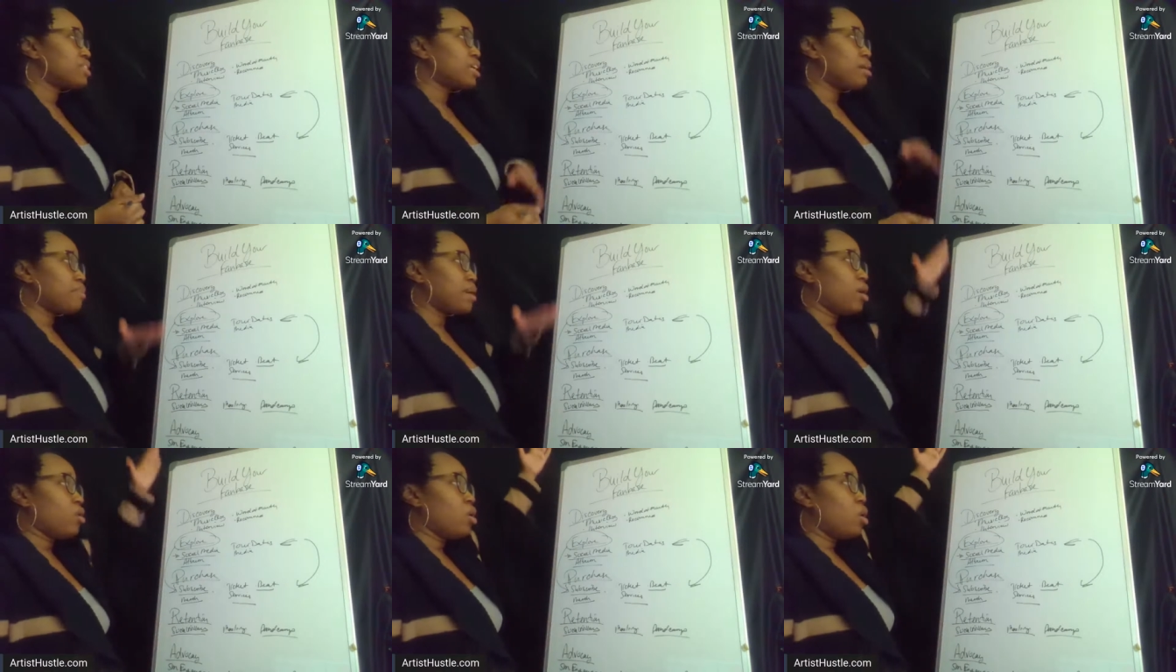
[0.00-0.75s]
to think
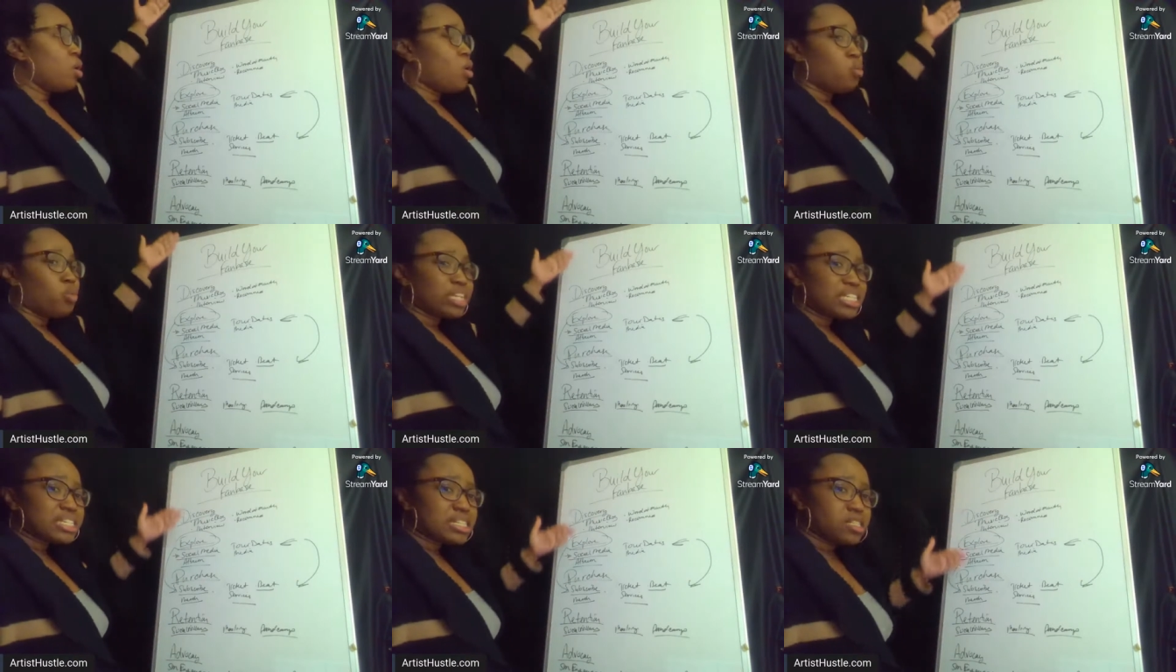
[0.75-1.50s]
about
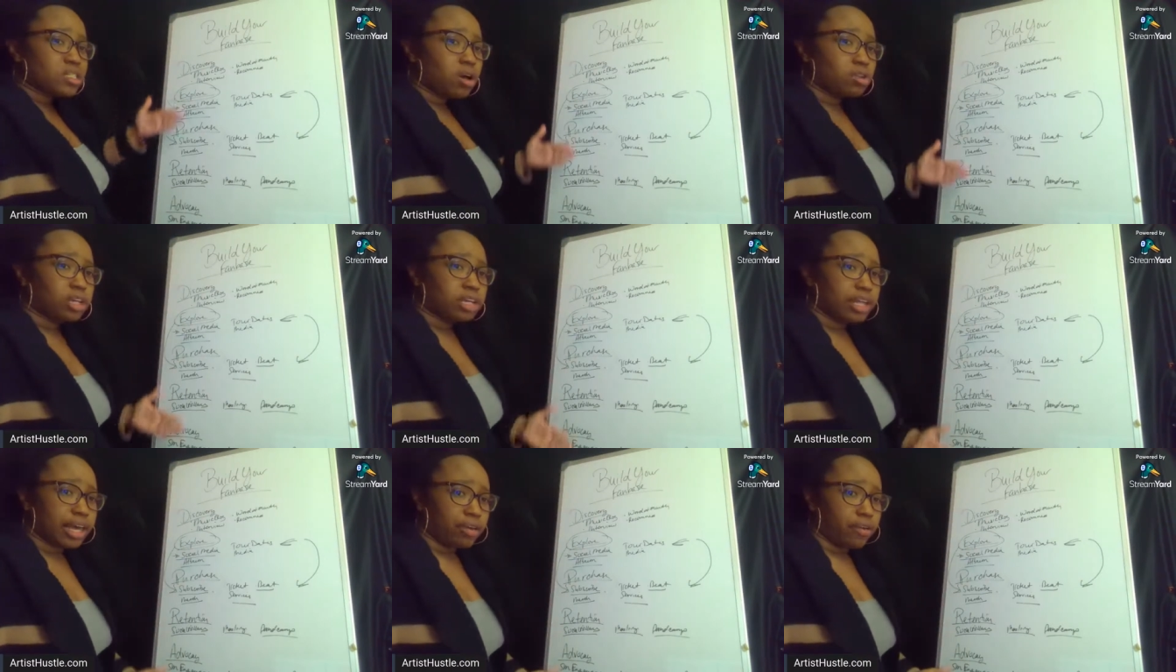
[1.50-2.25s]
what does this all
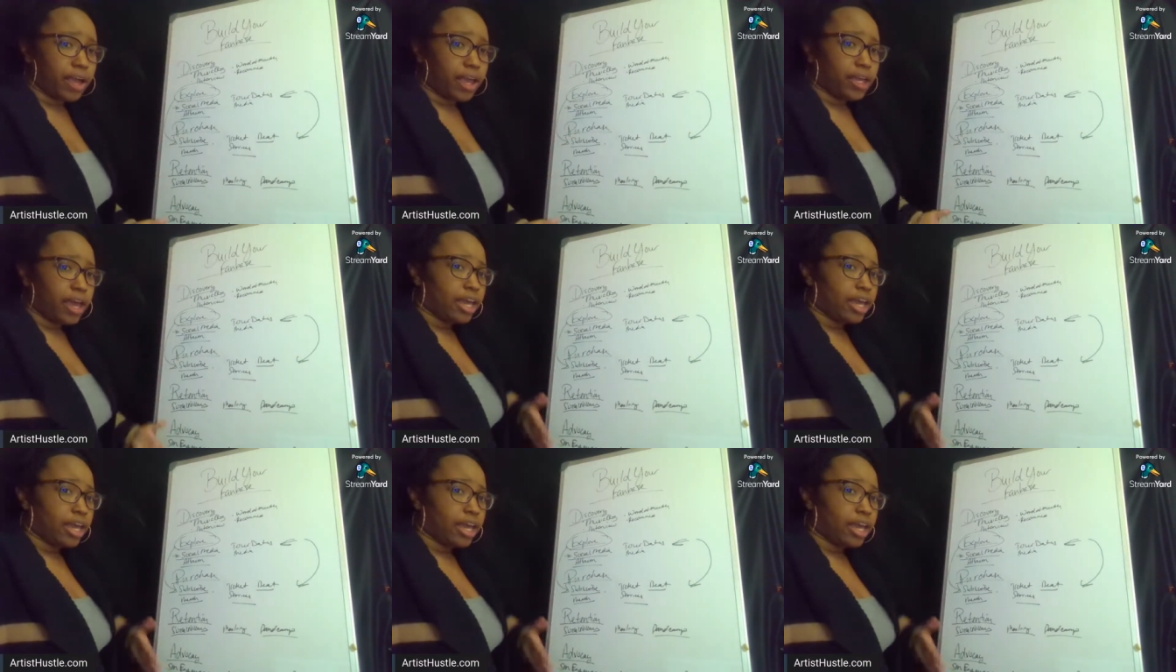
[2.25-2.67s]
look like, right?